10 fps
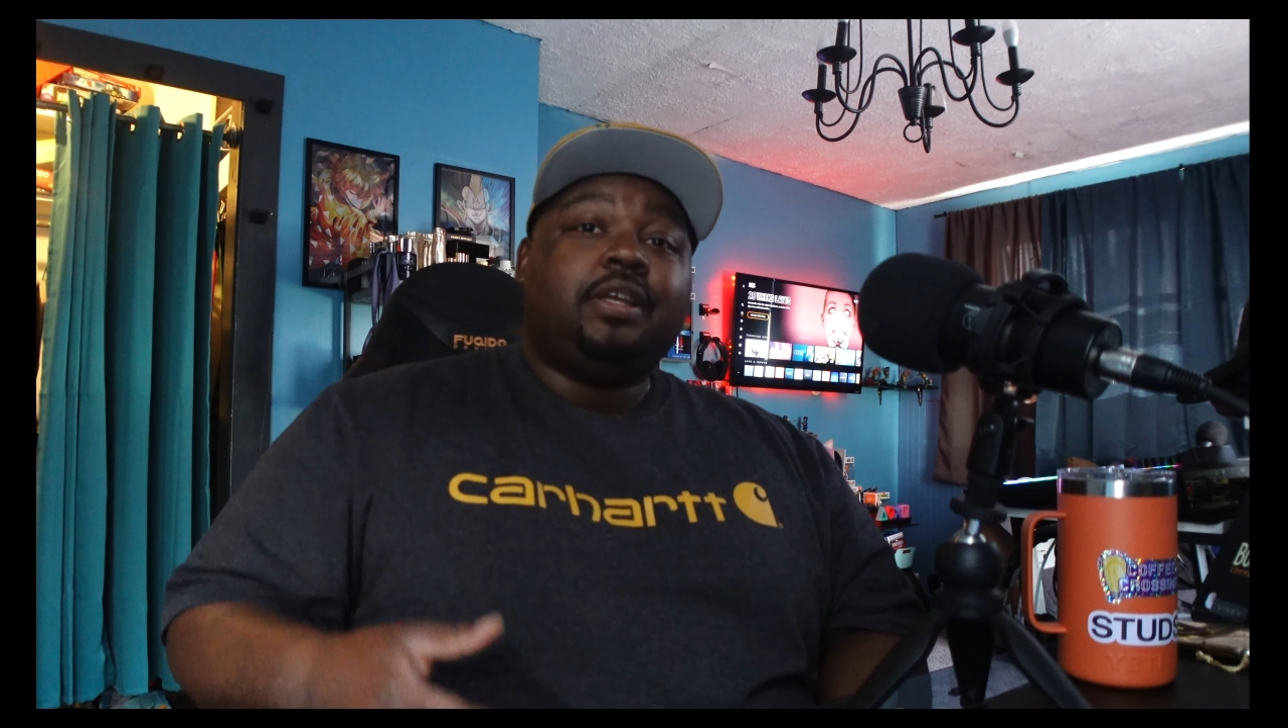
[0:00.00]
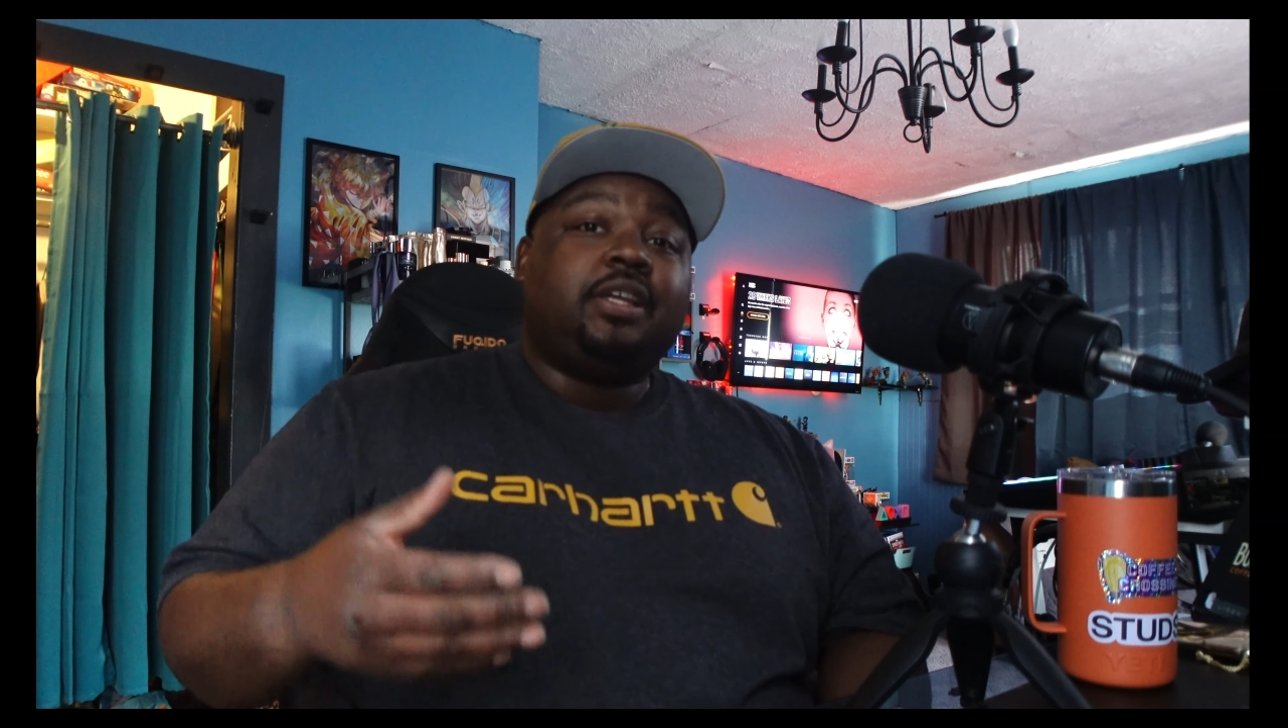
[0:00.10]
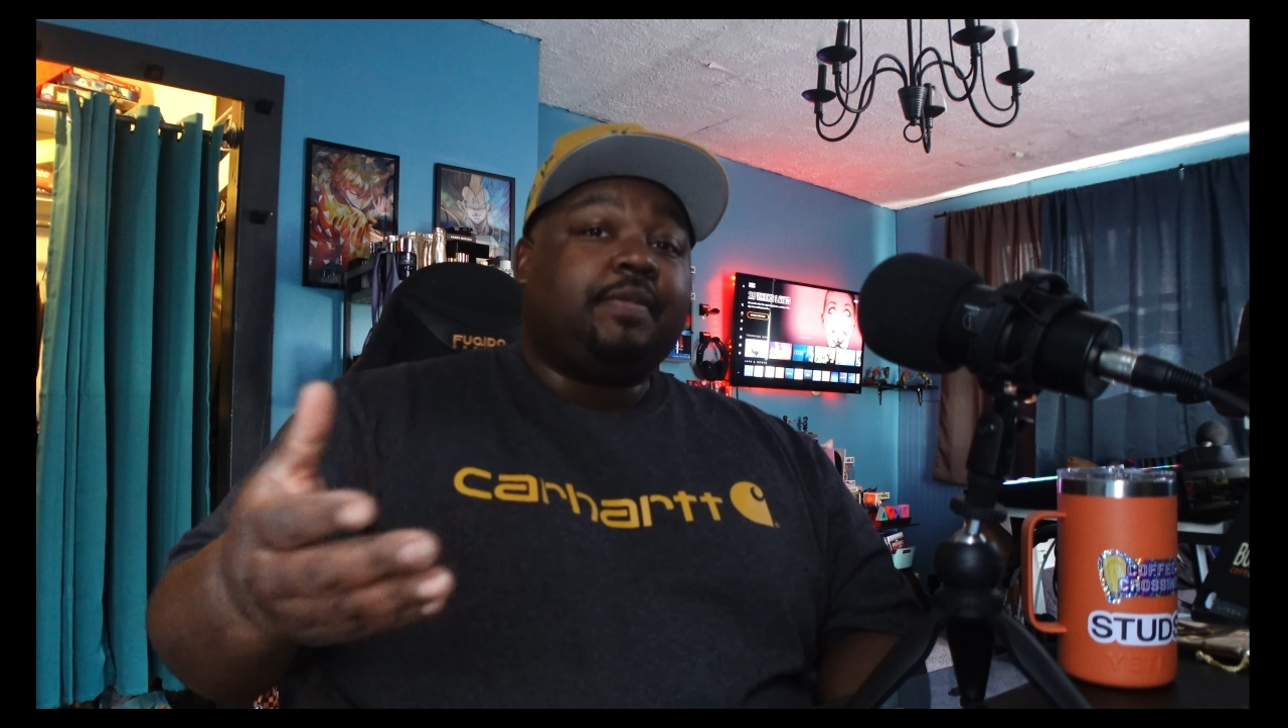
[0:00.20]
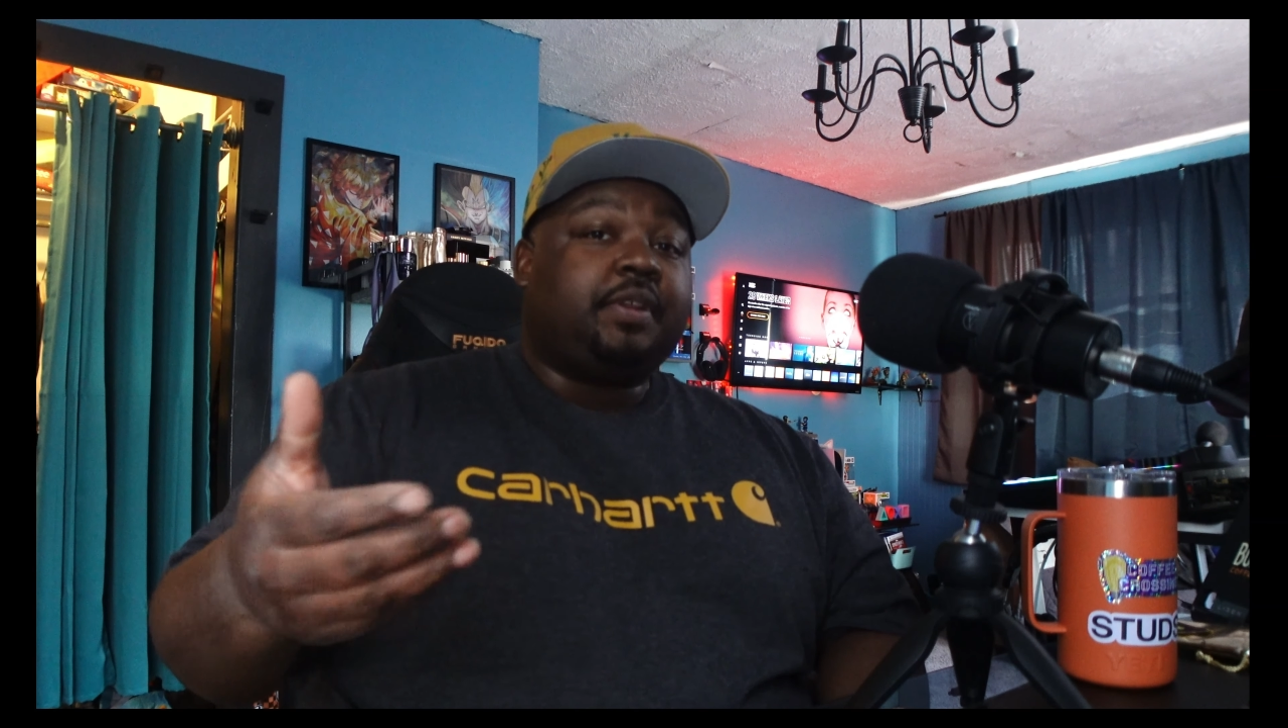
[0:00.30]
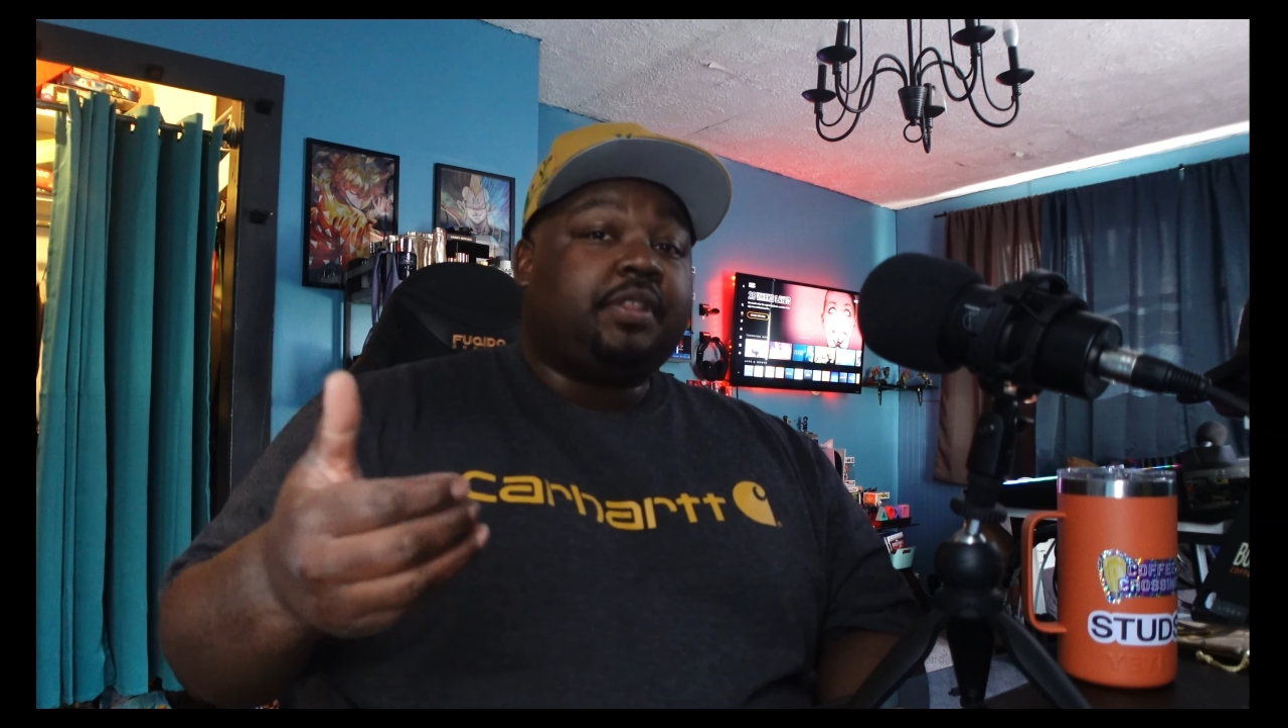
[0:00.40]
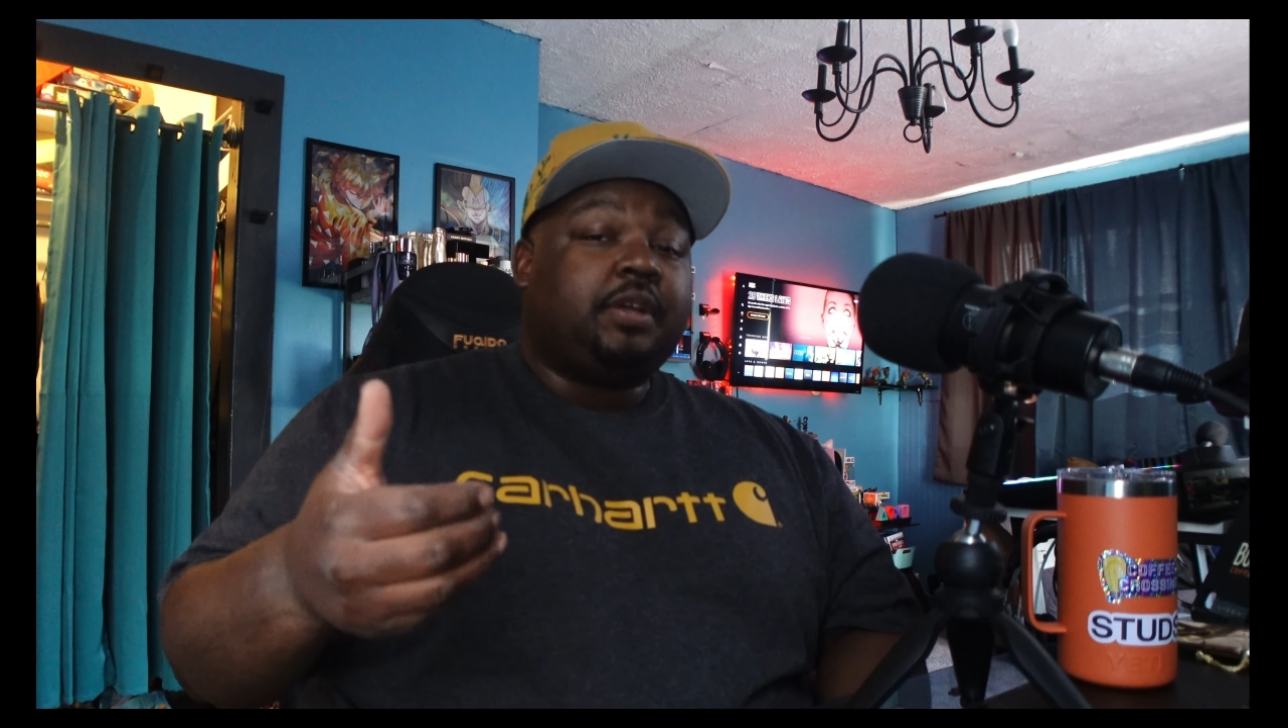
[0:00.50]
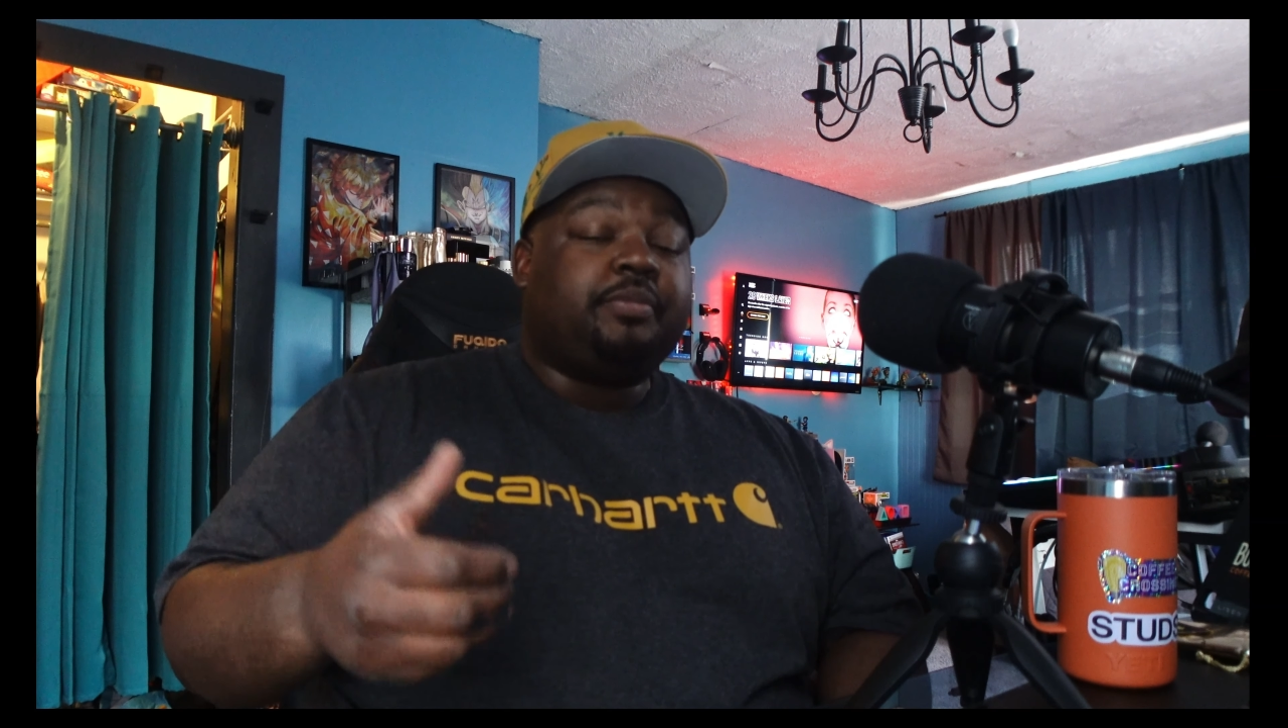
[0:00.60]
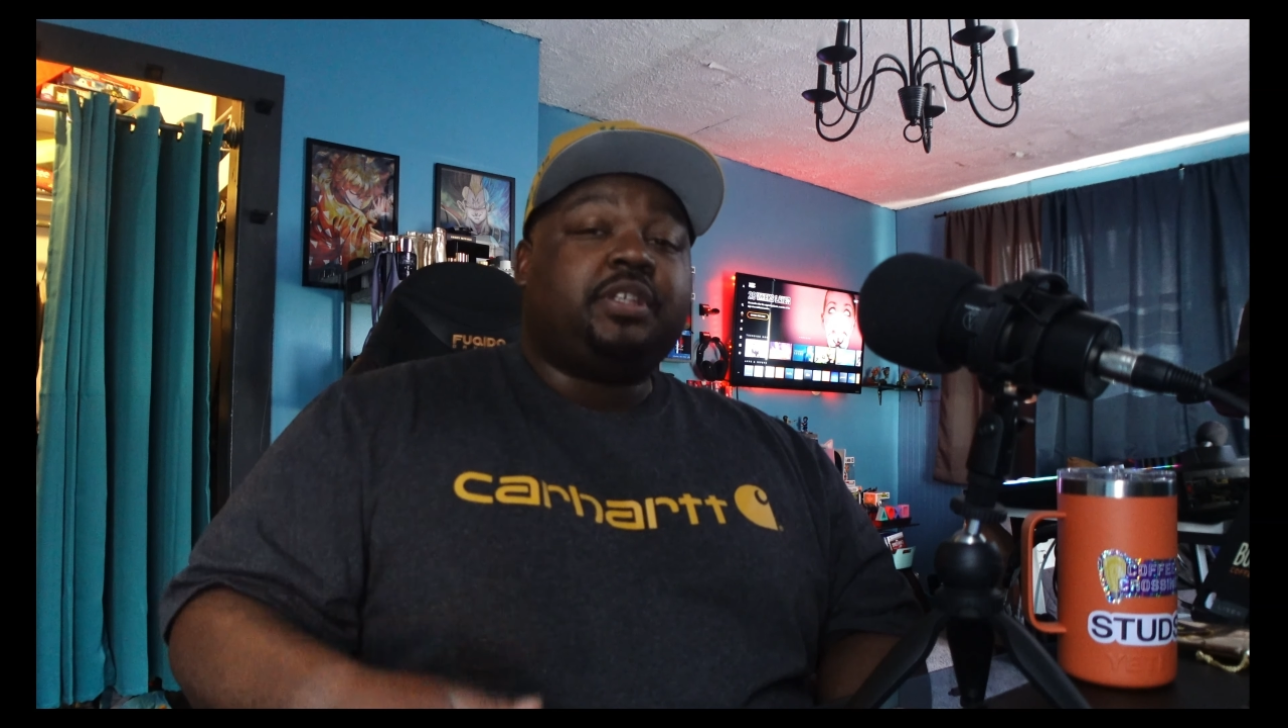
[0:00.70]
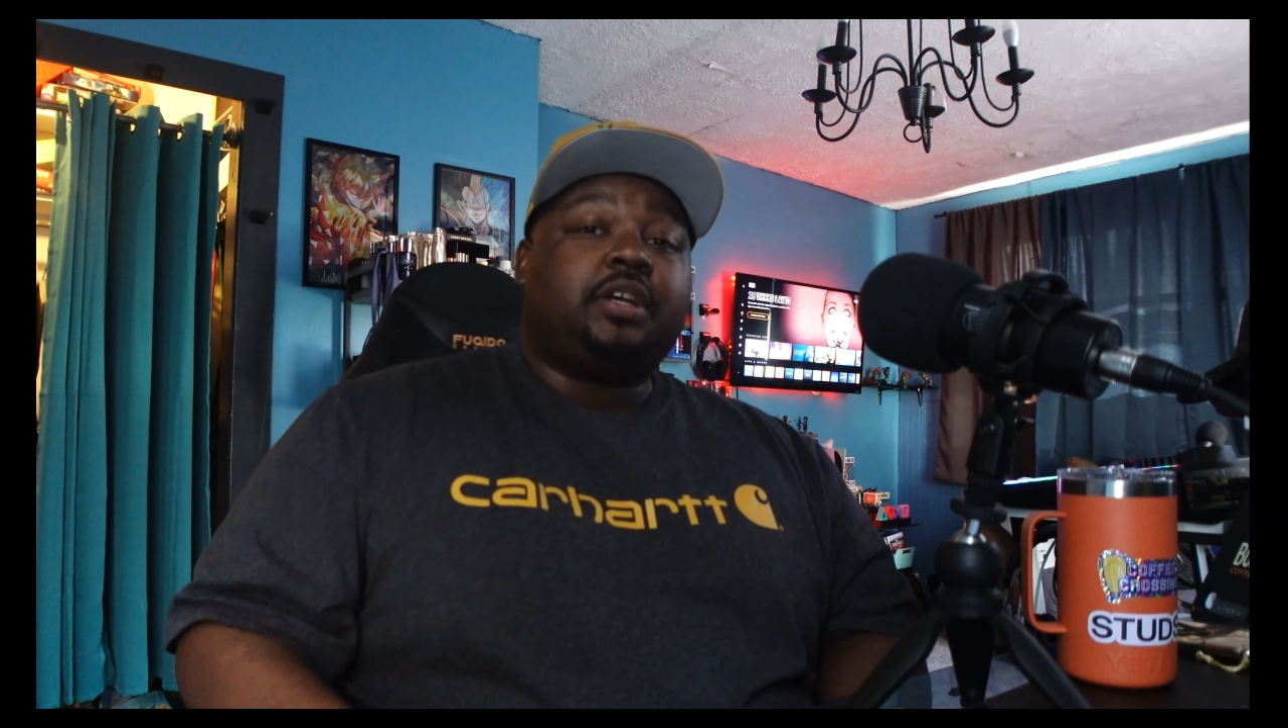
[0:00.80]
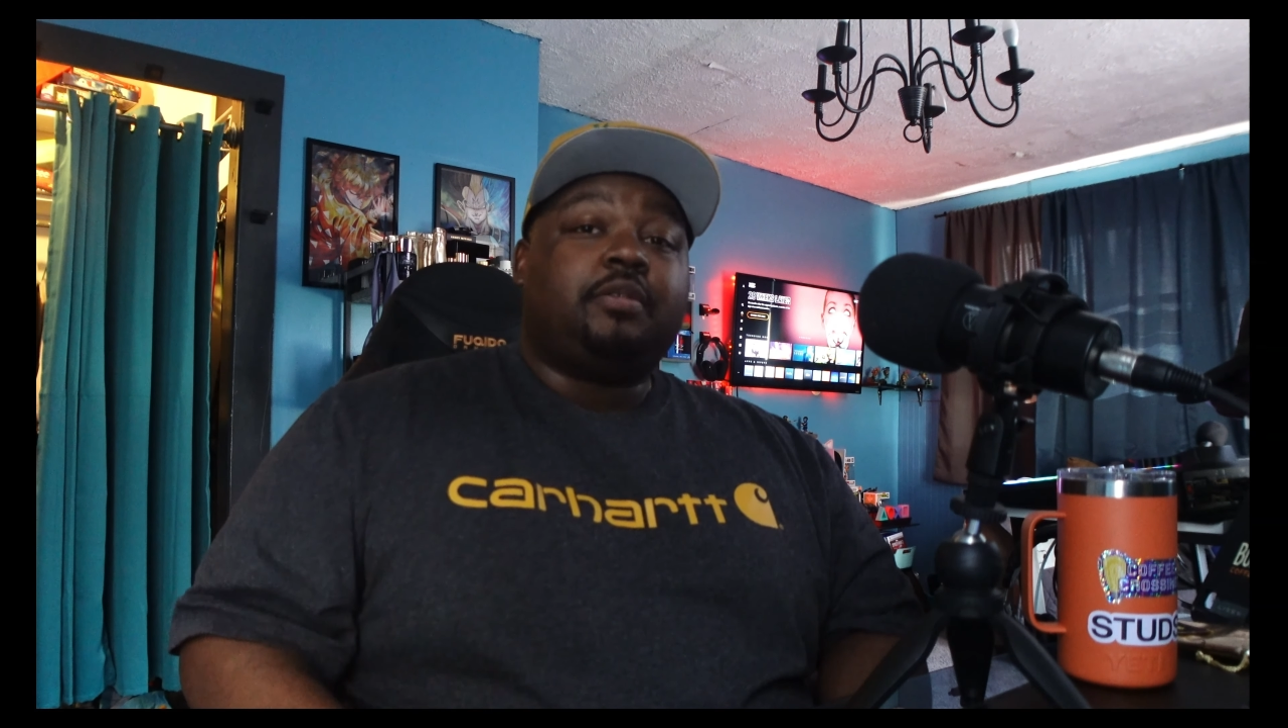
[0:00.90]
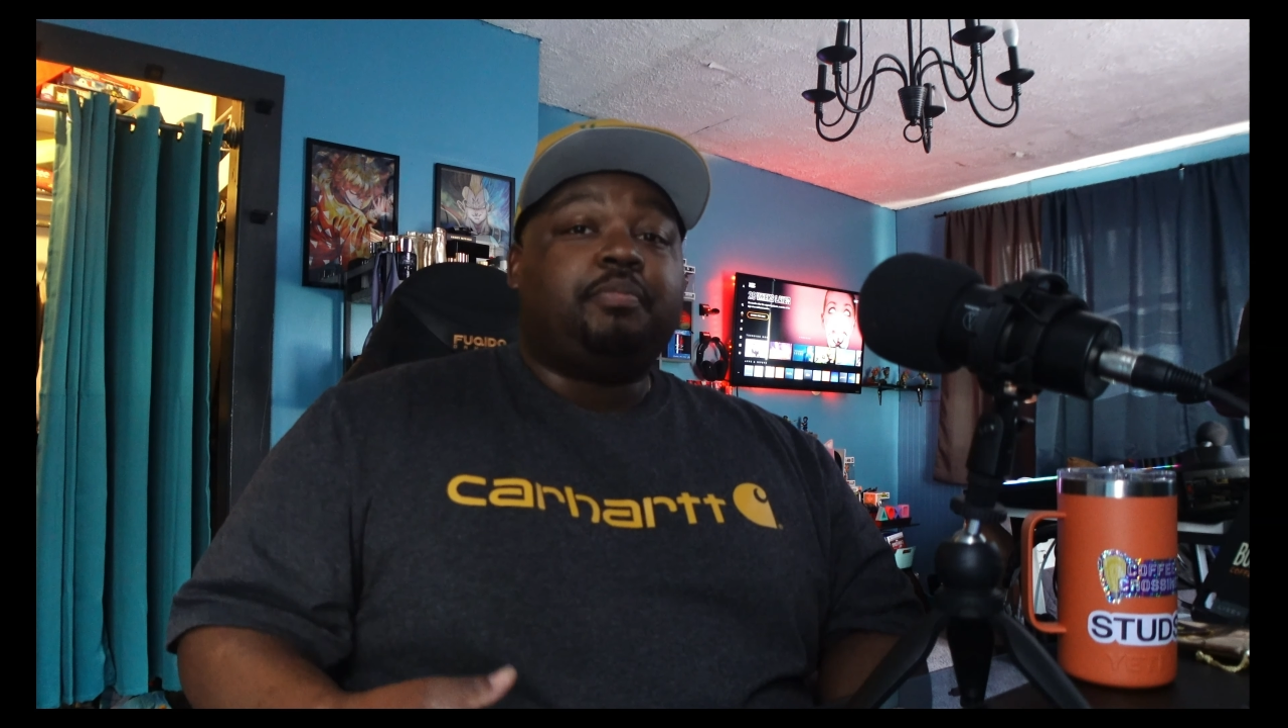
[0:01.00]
give it a thumbs up.